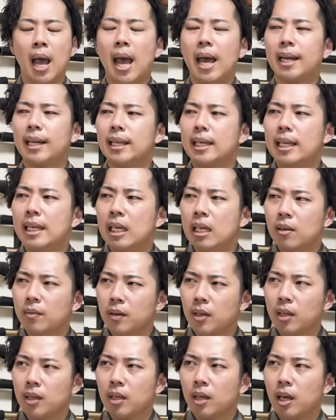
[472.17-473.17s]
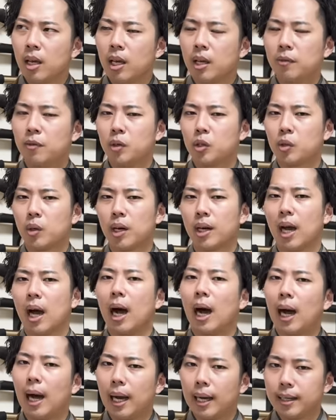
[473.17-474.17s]
And even if you try to
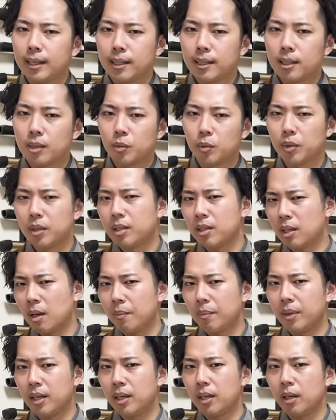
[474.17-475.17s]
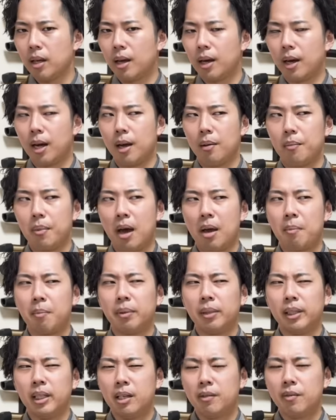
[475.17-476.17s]
hide it with something, I
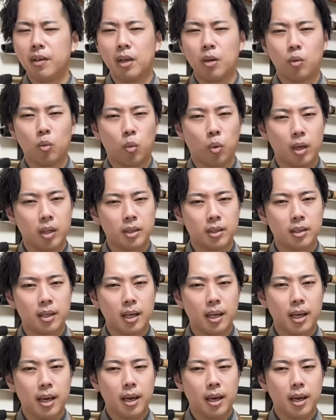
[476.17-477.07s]
believe it was,